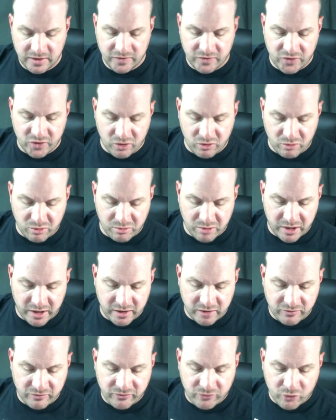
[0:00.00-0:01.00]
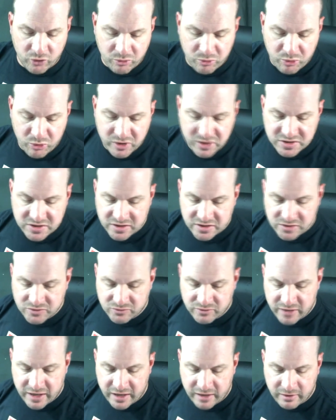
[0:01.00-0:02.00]
Thermal Mine, 4 points, and it's
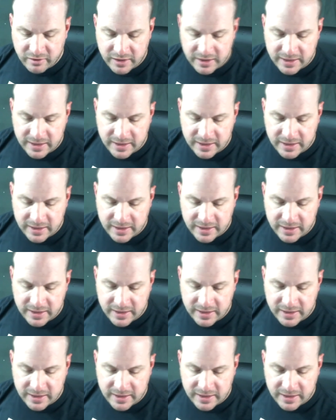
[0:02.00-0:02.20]
rare.